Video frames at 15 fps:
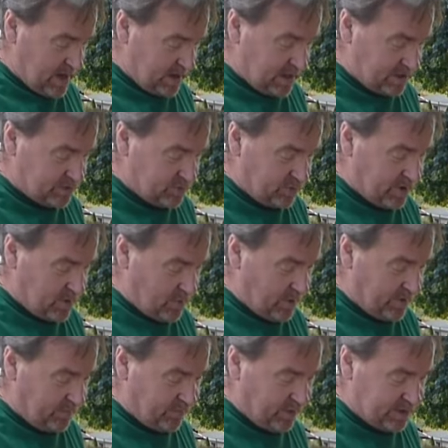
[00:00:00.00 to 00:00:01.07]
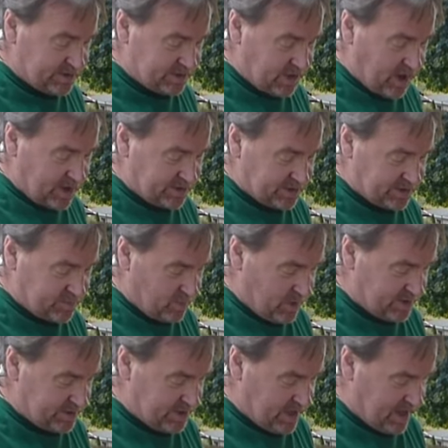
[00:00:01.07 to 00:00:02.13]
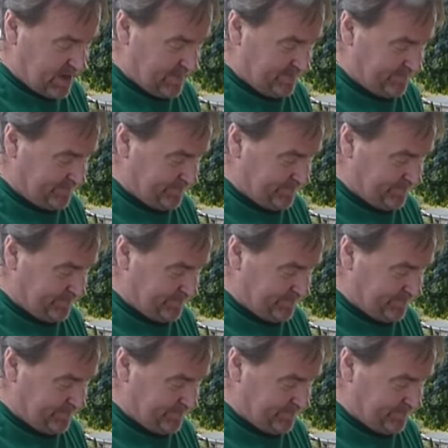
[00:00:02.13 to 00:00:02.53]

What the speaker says: because you can only freeze sausage one time.